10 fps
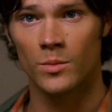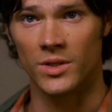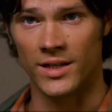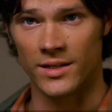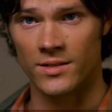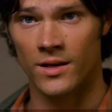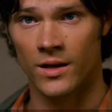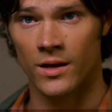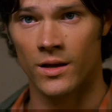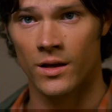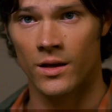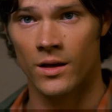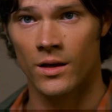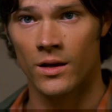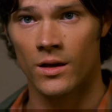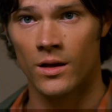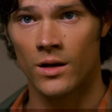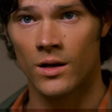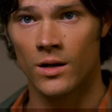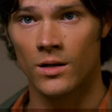while remaining one of the most
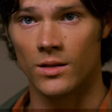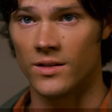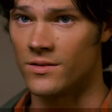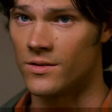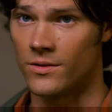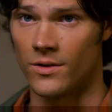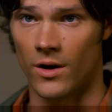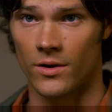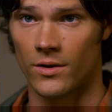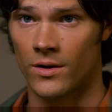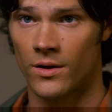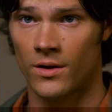compassionate characters in the